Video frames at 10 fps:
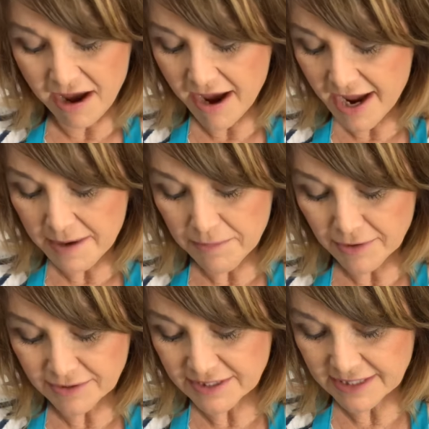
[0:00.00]
I
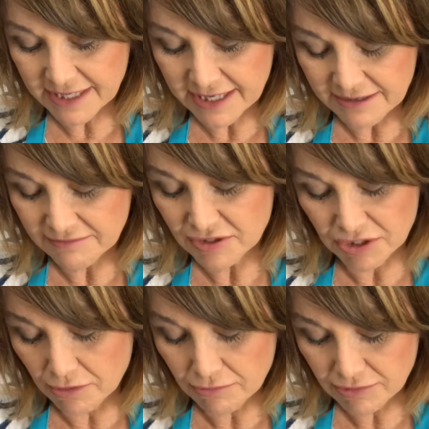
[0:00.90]
personally
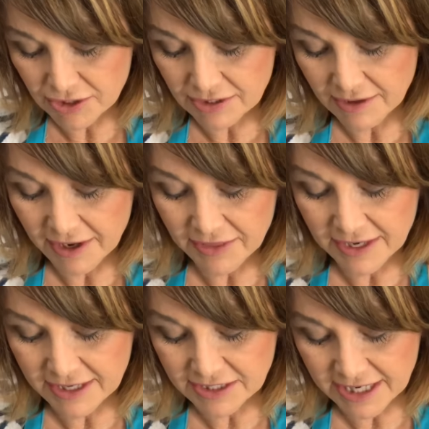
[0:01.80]
don't. I
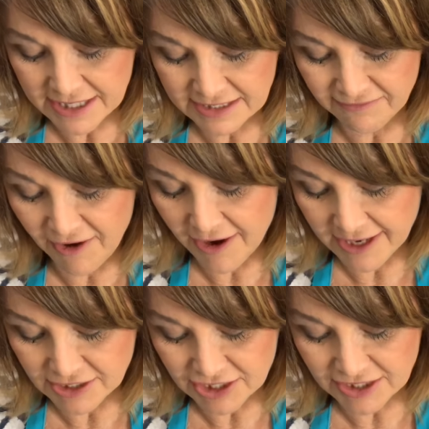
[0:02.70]
think it tastes
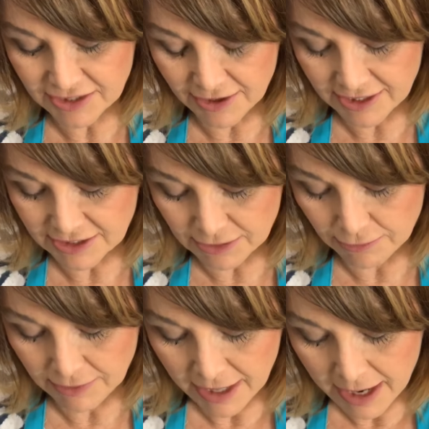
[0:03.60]
fine just on its
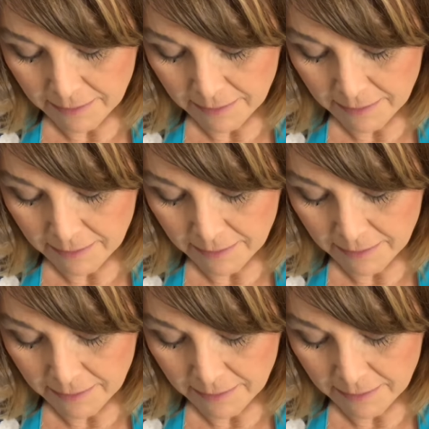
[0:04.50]
own.